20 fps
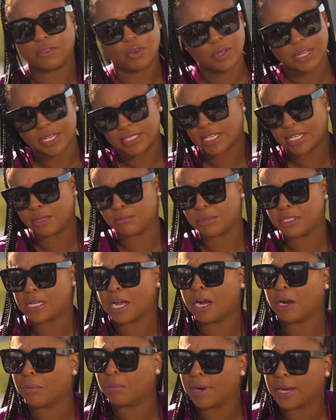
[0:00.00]
Go ahead, take them to
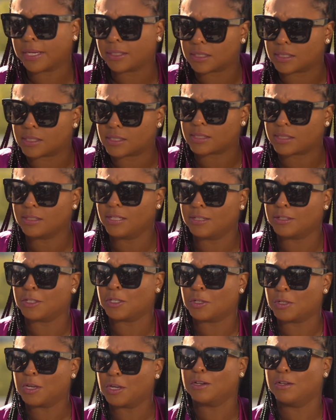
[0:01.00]
soccer practice.
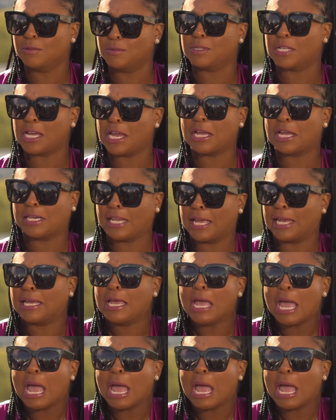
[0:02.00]
You know what I'm saying? Like,